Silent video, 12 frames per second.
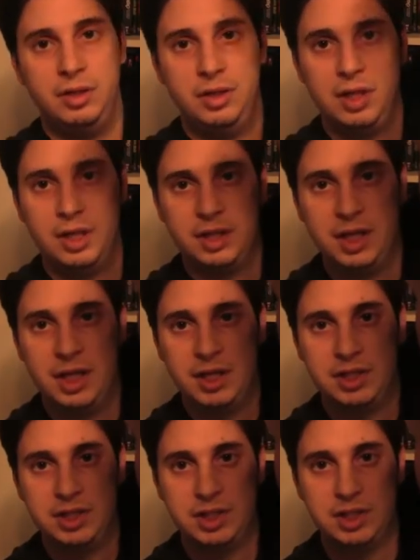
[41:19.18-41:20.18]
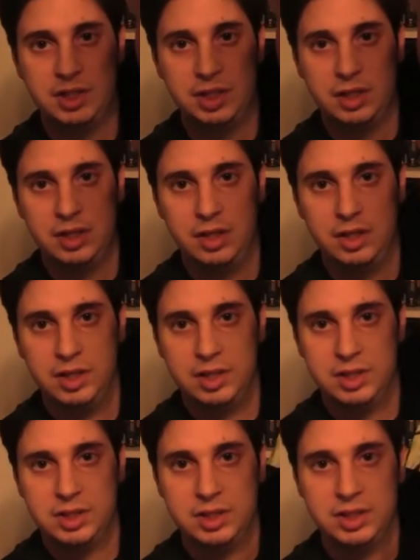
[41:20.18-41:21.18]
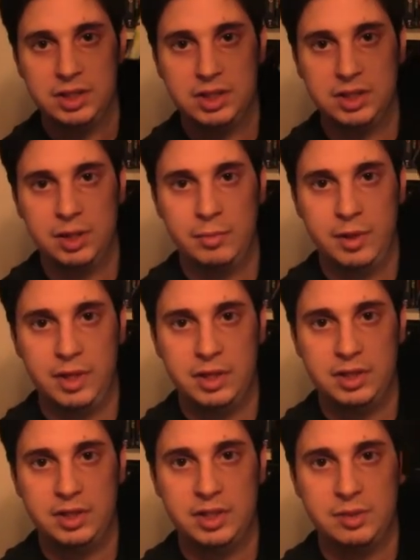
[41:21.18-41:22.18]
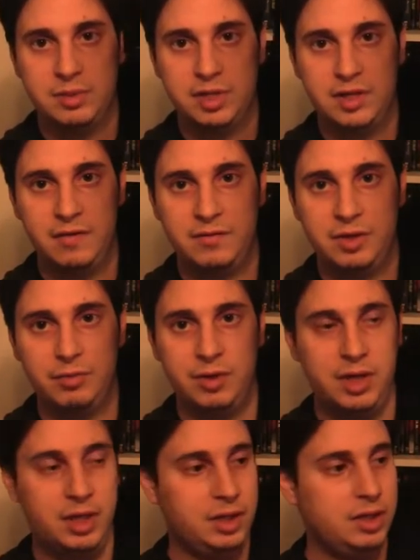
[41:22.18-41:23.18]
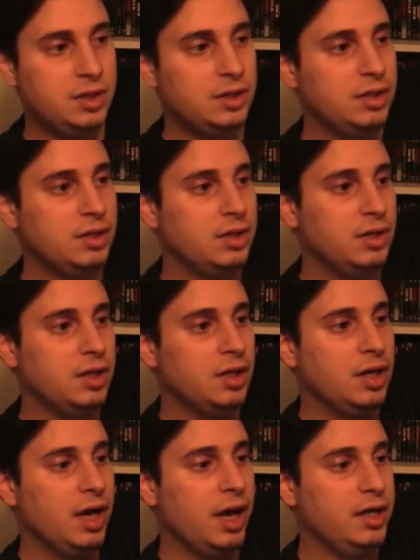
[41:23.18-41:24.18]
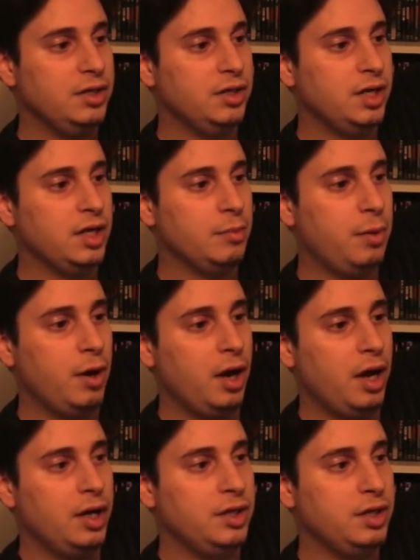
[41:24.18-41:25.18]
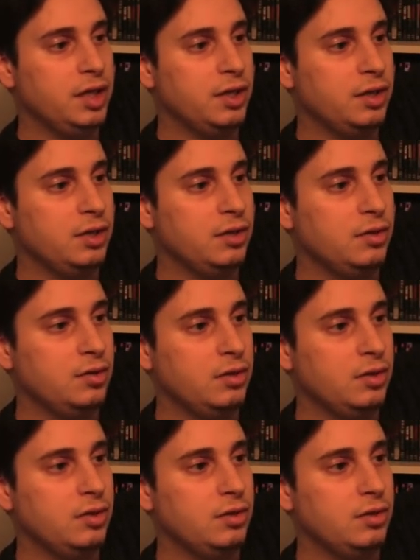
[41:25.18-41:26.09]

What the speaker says: you get this, some stuff to read, and you get a little